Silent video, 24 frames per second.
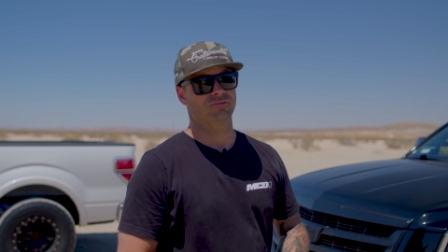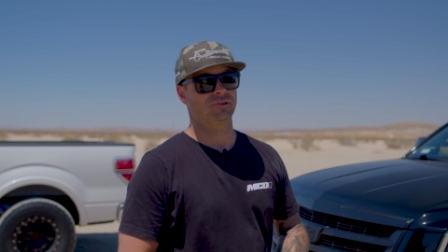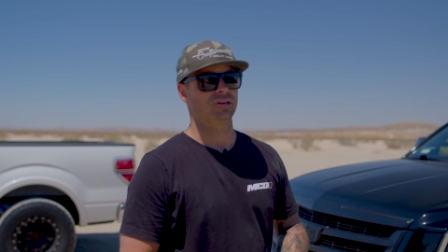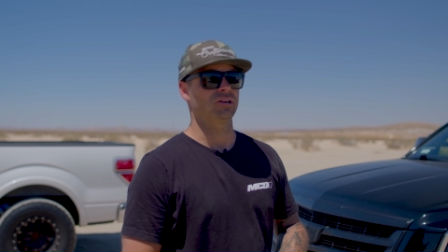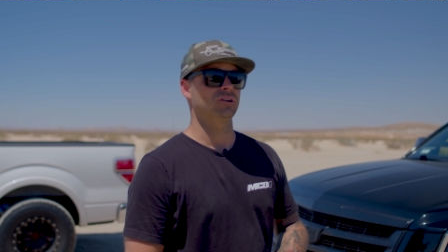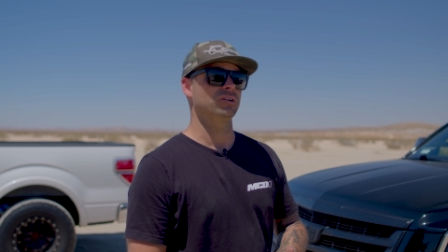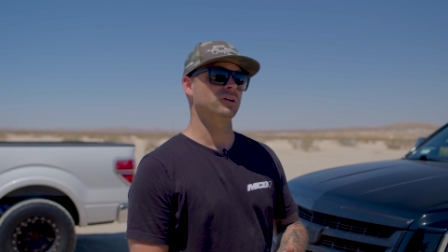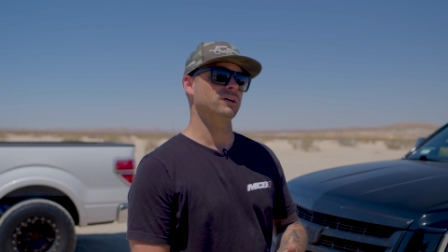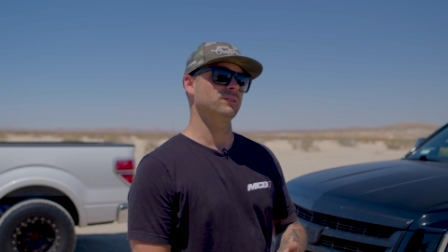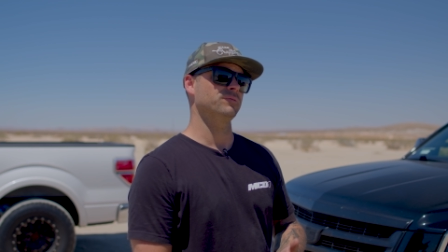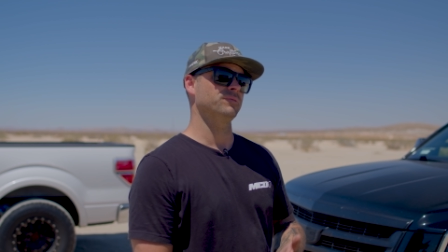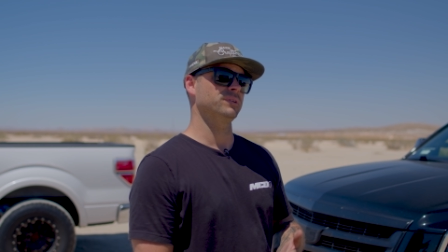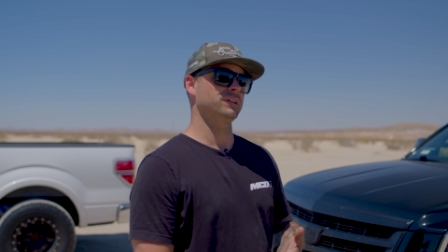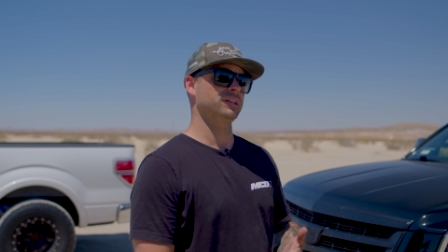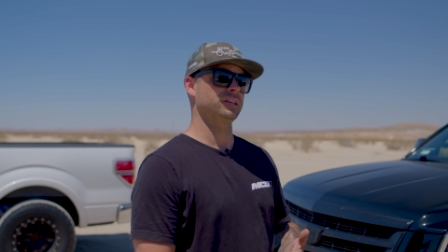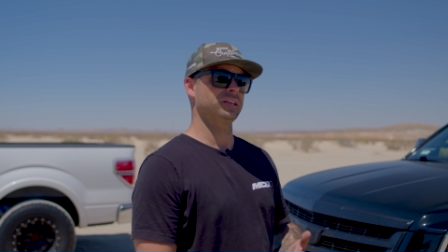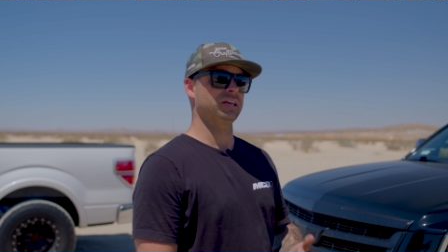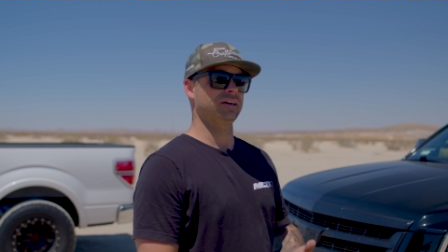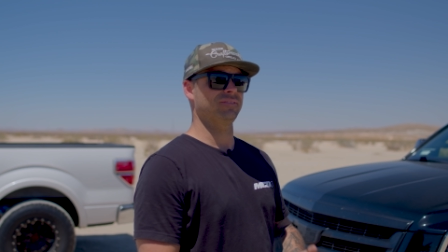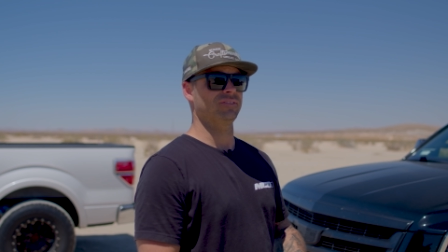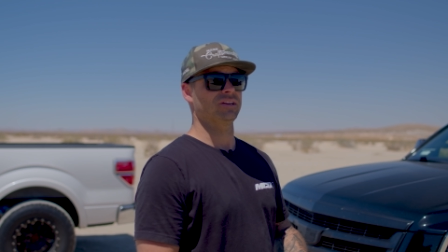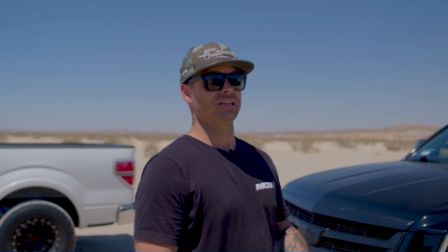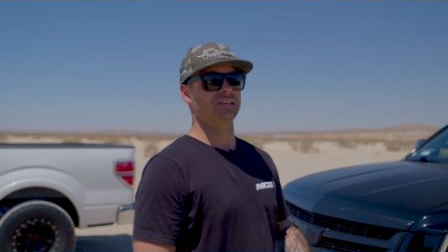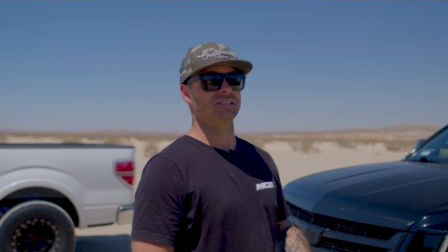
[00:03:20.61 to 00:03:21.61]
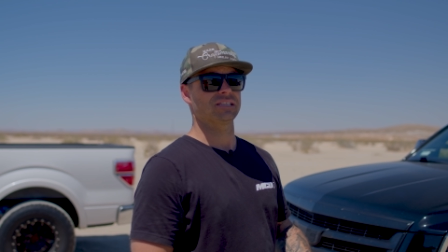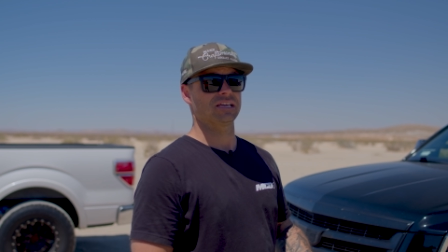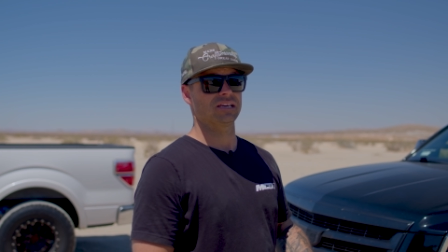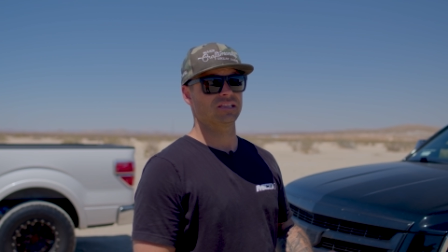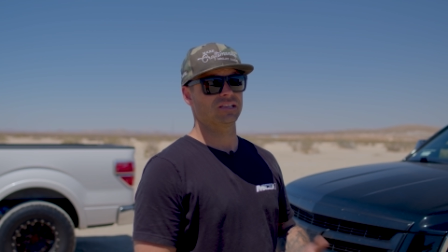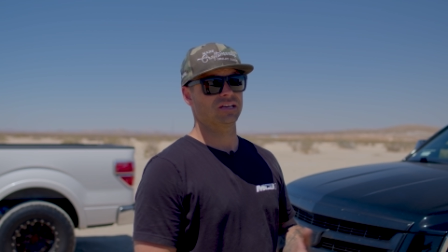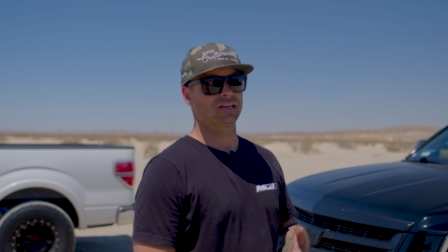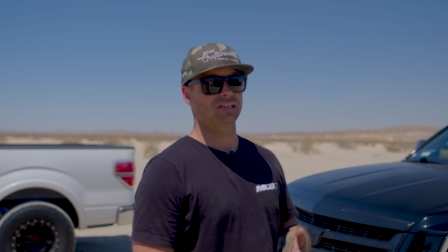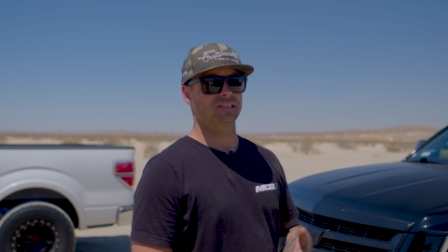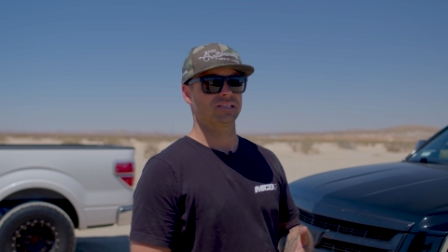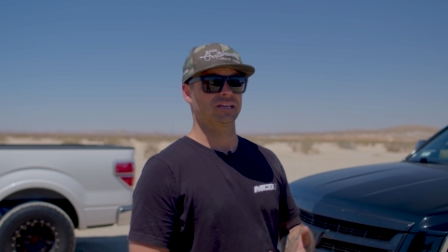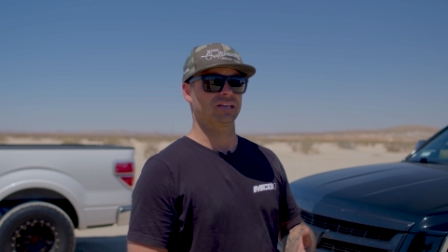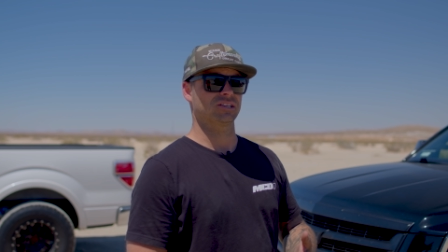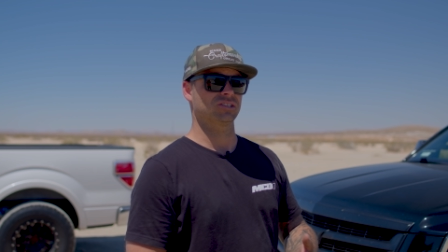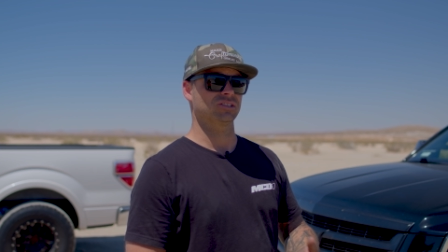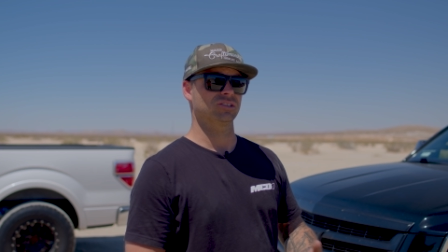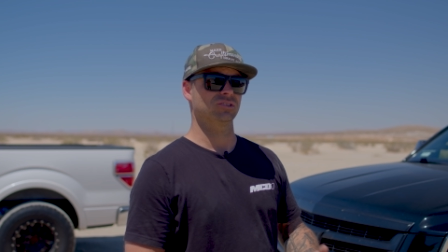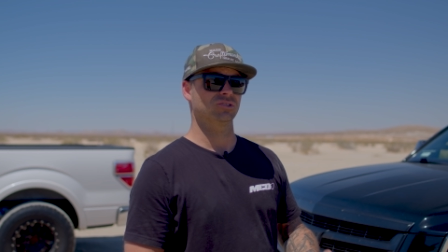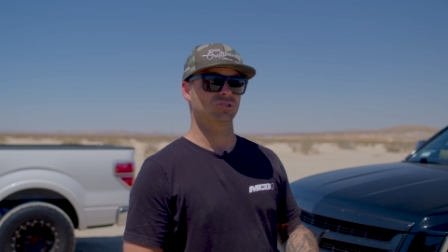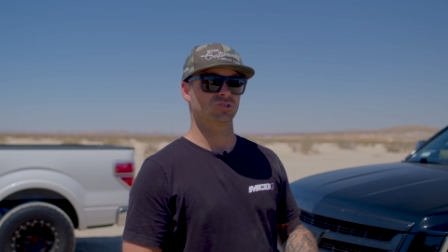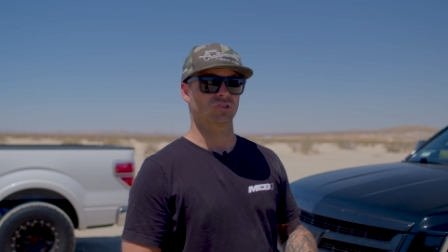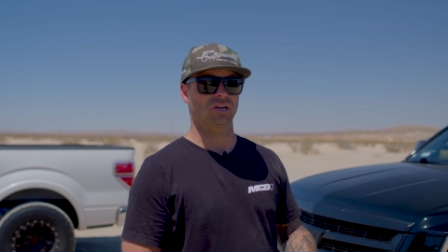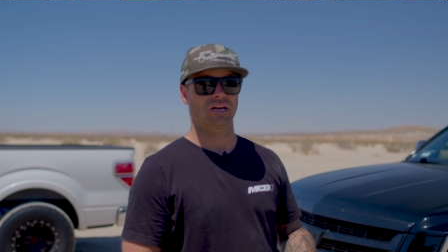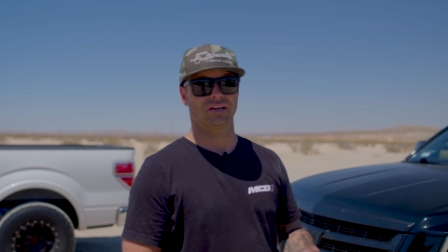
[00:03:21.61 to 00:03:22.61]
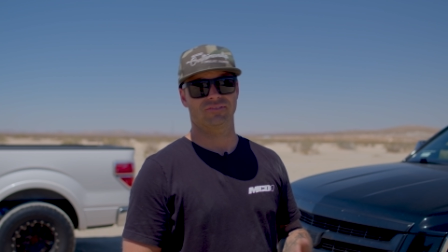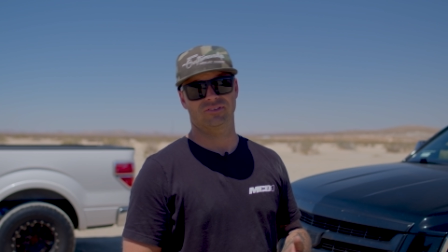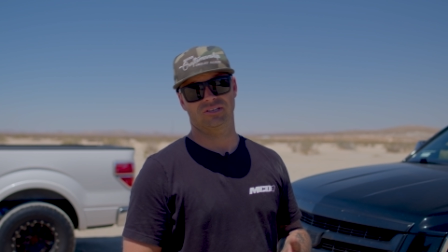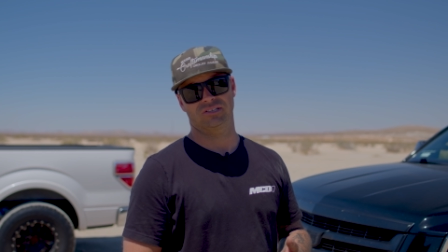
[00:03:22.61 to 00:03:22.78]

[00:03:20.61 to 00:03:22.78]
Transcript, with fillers: We, know, we didn't have any daylight to actually go drive